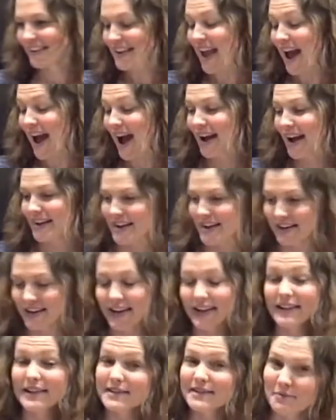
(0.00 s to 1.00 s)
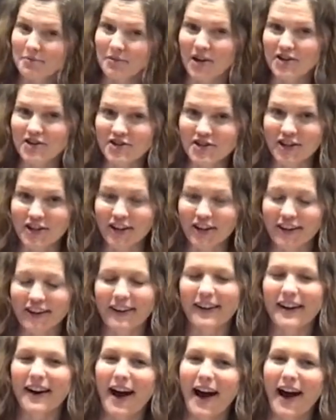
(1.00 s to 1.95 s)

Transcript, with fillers: Yeah, Ian, it is a pressure cooker.